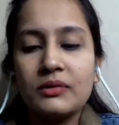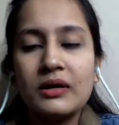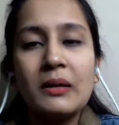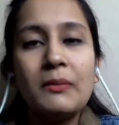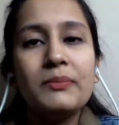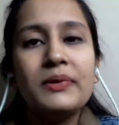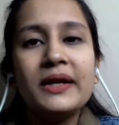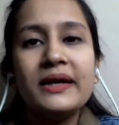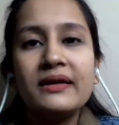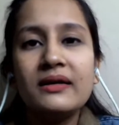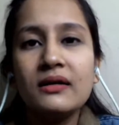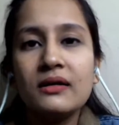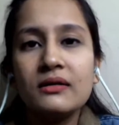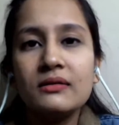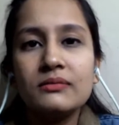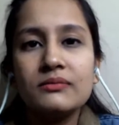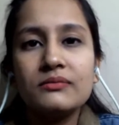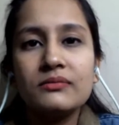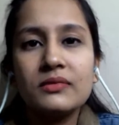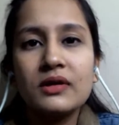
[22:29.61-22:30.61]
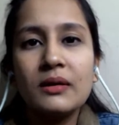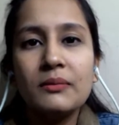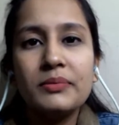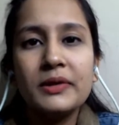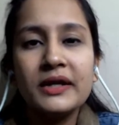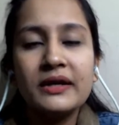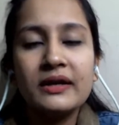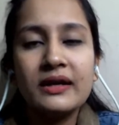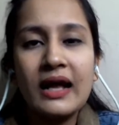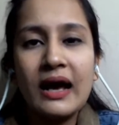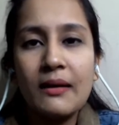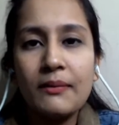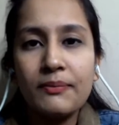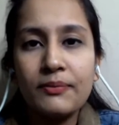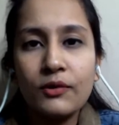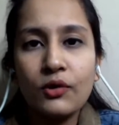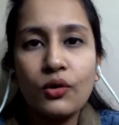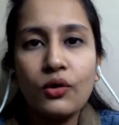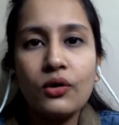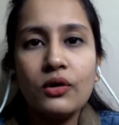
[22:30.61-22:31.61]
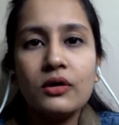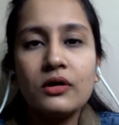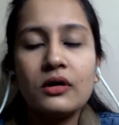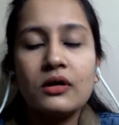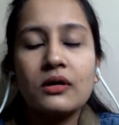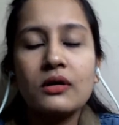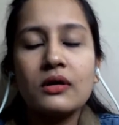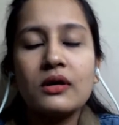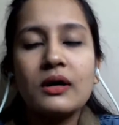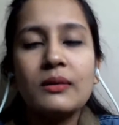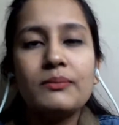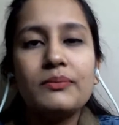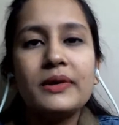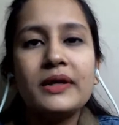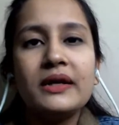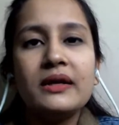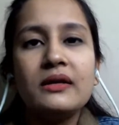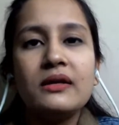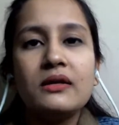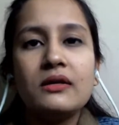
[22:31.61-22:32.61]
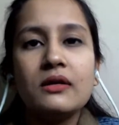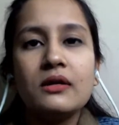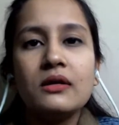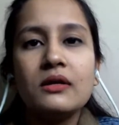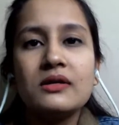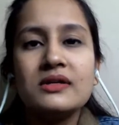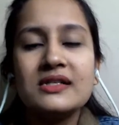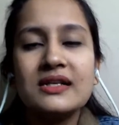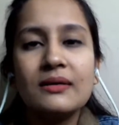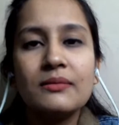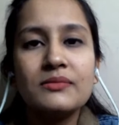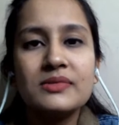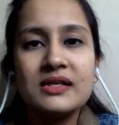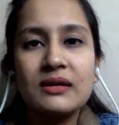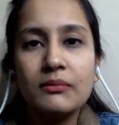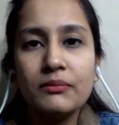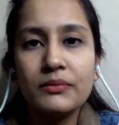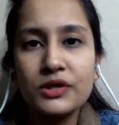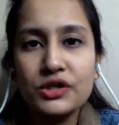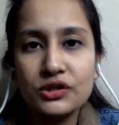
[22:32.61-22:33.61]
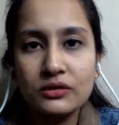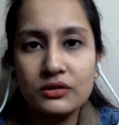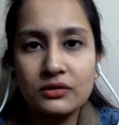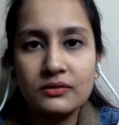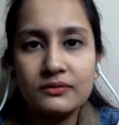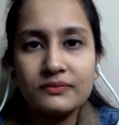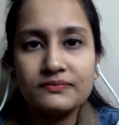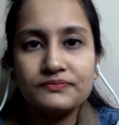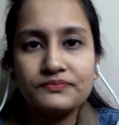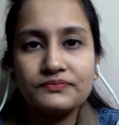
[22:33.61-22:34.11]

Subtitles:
complete an app, or complete some submission.